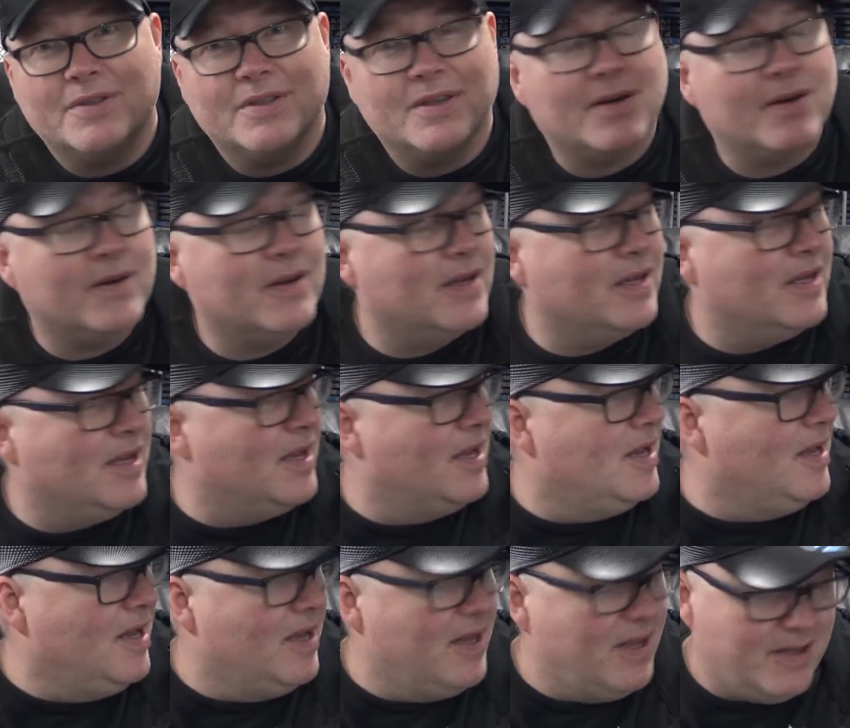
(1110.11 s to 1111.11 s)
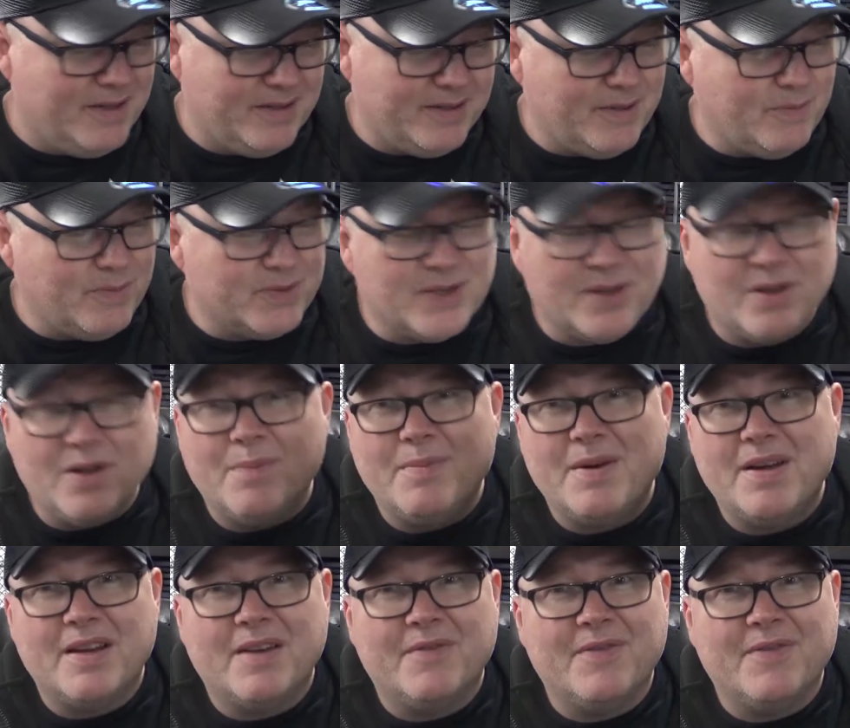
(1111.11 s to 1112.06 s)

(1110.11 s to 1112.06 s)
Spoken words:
So that wasn't a lot of money.